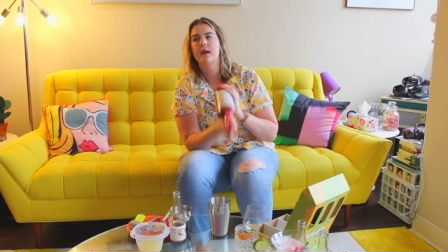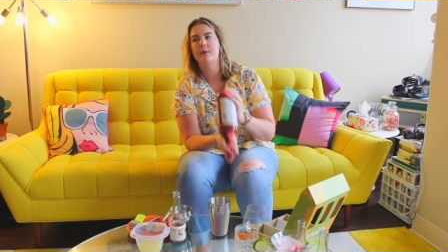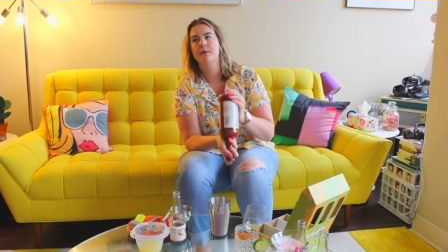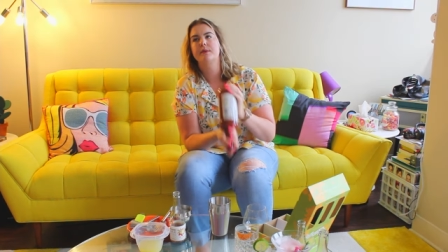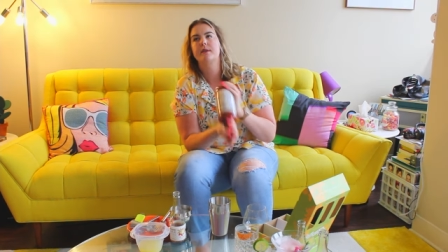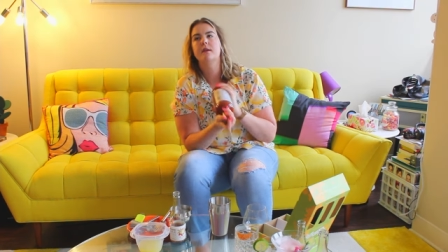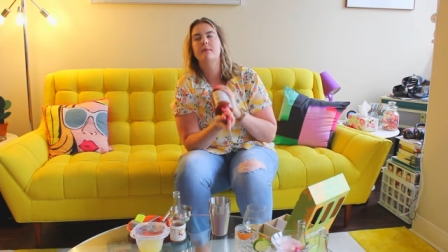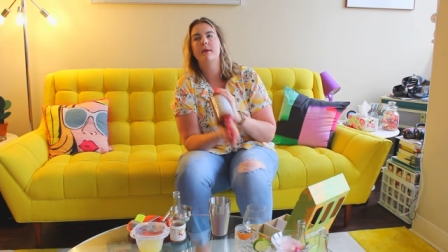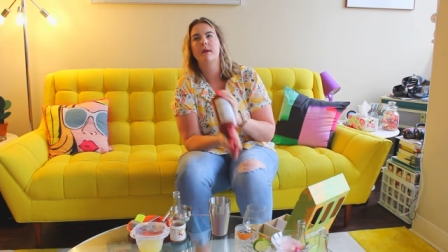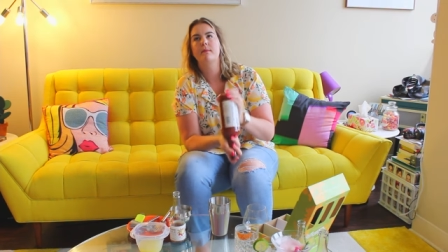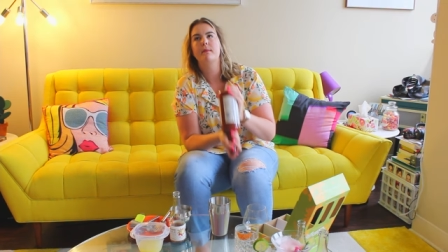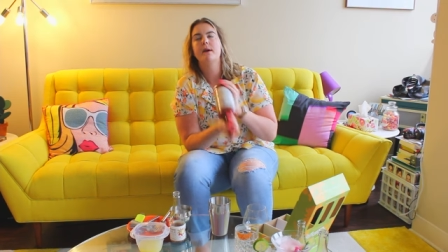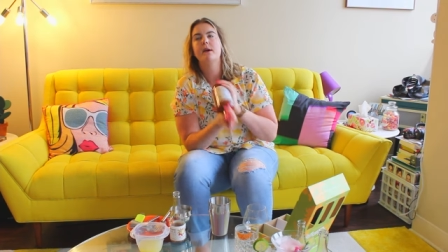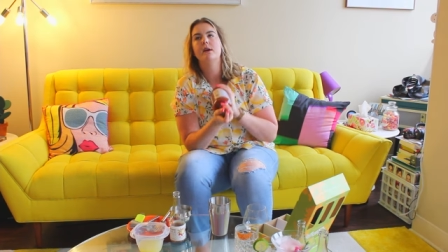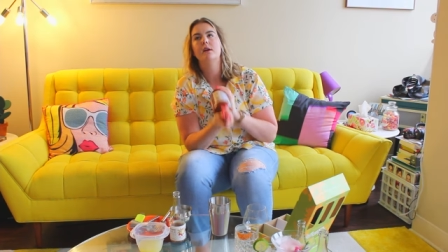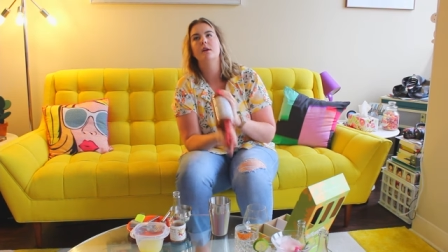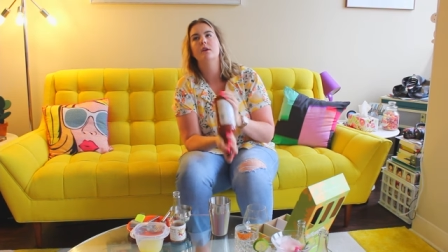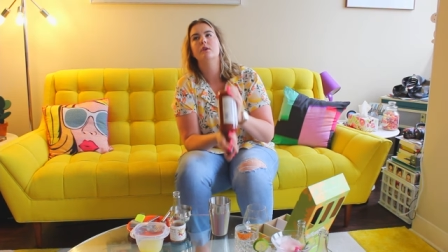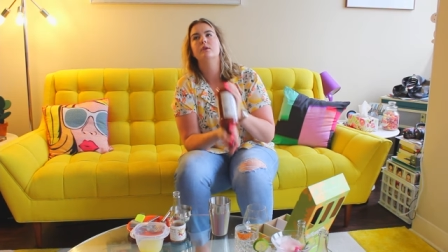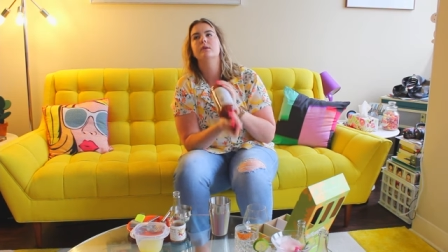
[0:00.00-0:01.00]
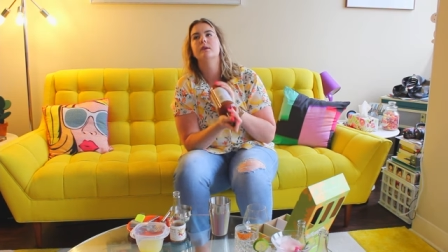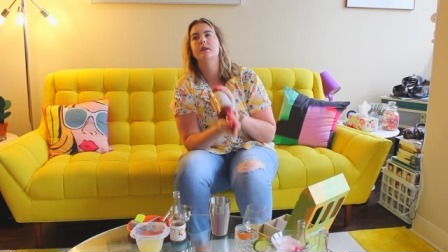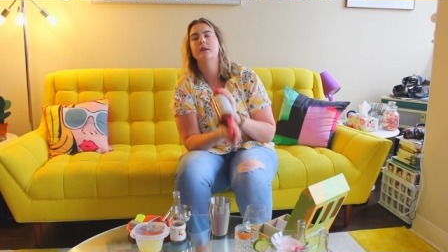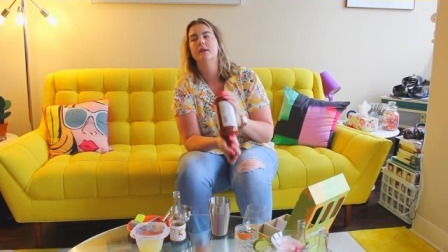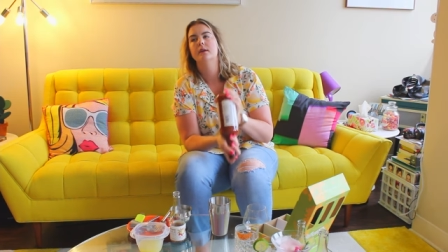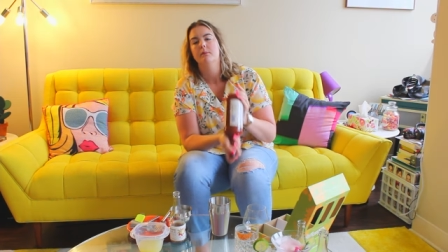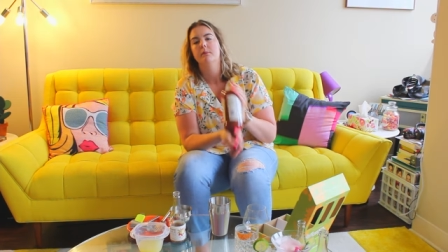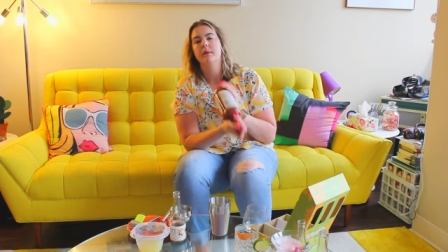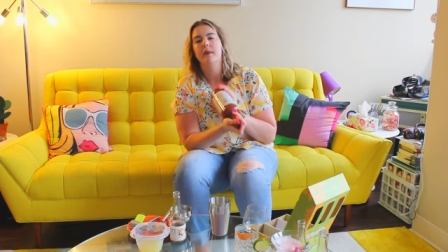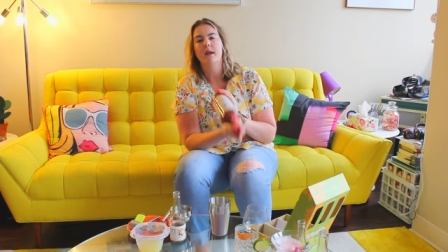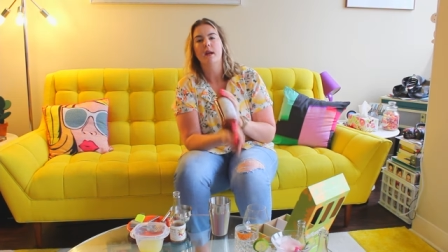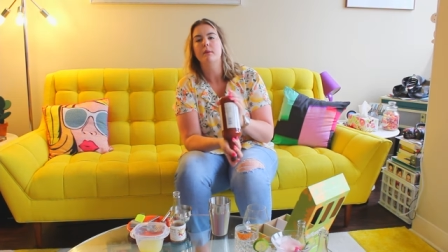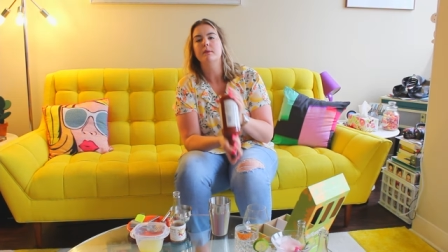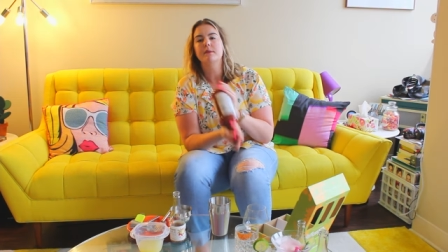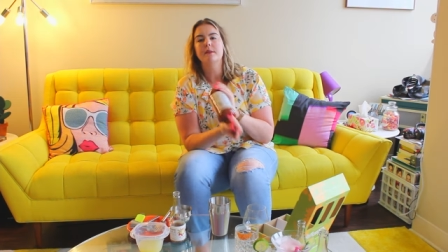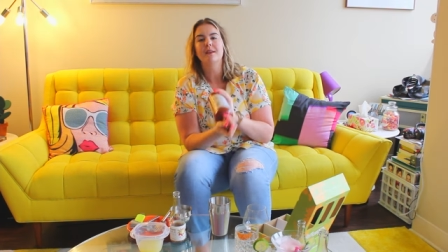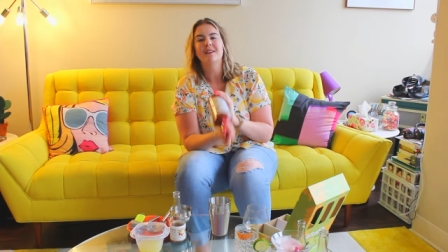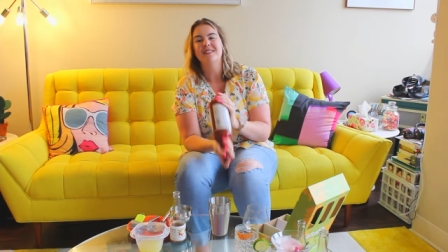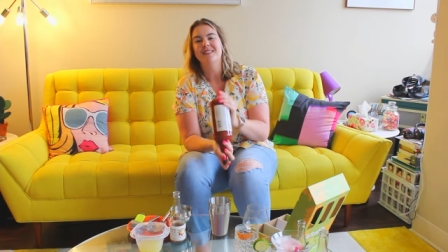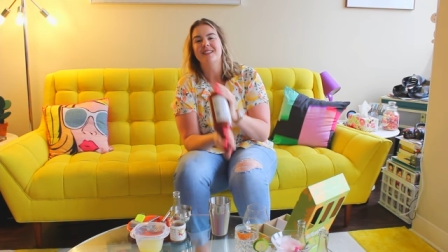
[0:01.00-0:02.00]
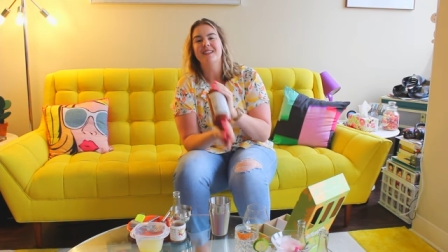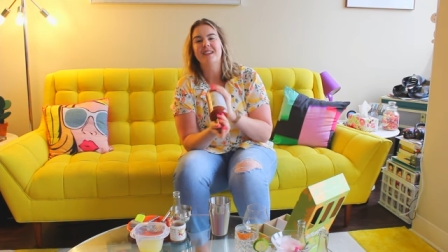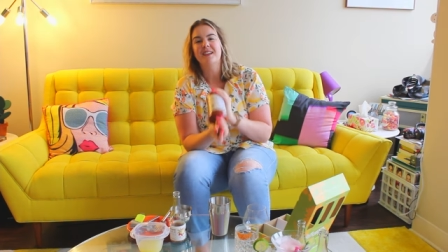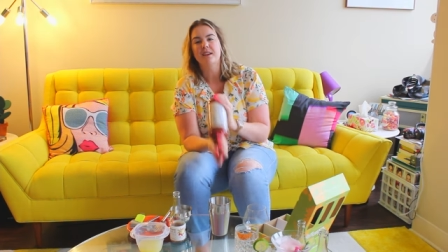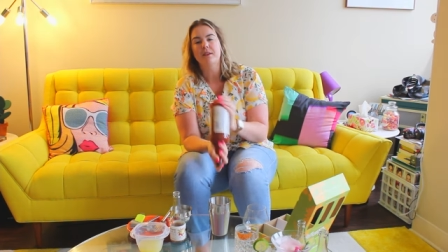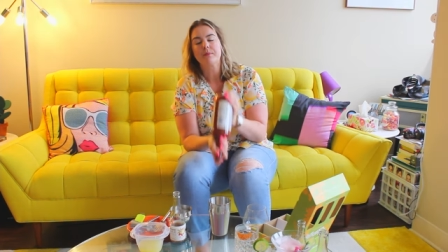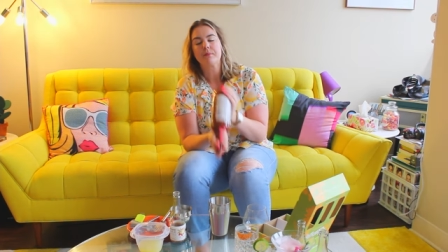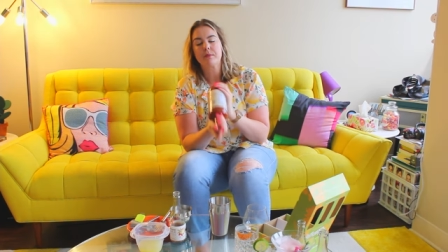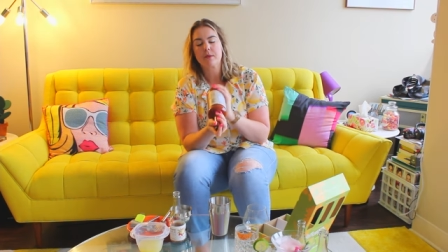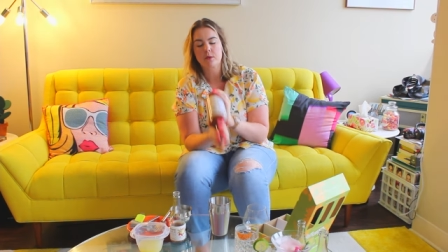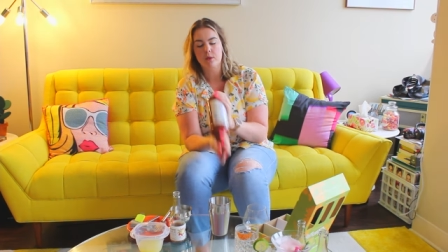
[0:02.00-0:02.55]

I was gonna make my own, but then I was lazy.